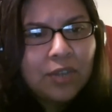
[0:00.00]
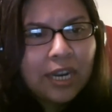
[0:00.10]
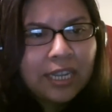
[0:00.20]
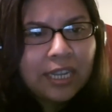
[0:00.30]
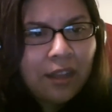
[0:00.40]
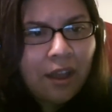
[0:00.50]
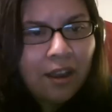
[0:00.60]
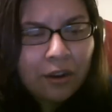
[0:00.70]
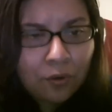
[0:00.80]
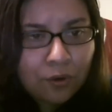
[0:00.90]
try to get
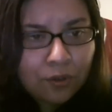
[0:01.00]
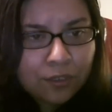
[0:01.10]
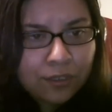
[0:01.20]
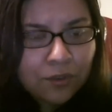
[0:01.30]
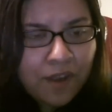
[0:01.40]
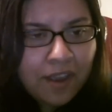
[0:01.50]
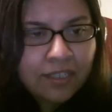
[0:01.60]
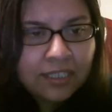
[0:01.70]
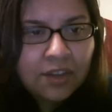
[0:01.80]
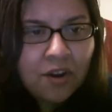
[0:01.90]
along in order to survive
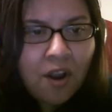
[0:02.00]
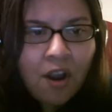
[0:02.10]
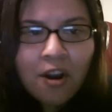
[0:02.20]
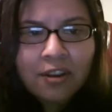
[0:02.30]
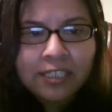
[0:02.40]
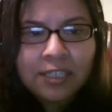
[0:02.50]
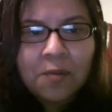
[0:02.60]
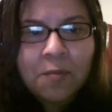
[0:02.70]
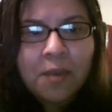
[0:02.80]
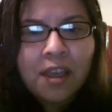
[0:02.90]
because there are
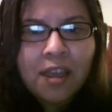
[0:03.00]
some